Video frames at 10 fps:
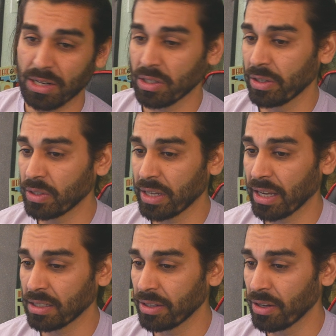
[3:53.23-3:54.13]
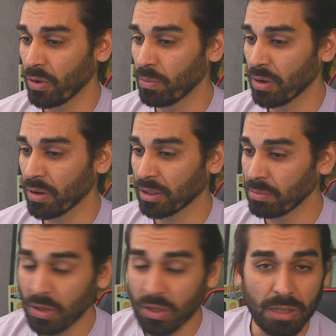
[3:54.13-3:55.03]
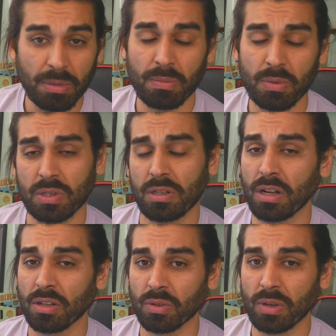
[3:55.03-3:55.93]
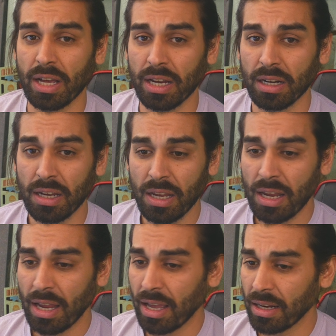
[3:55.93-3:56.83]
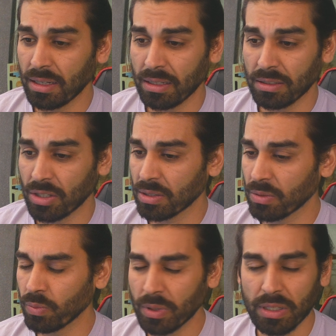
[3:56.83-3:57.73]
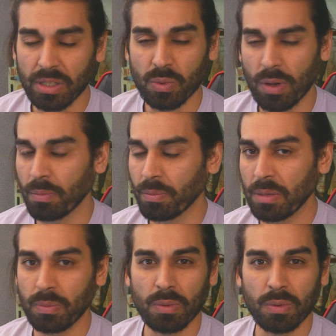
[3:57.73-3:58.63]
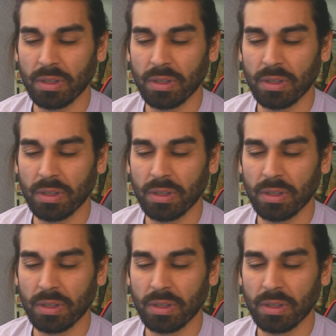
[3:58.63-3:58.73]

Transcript: notes. I get to know more community members along the ride, and, and just really swell people.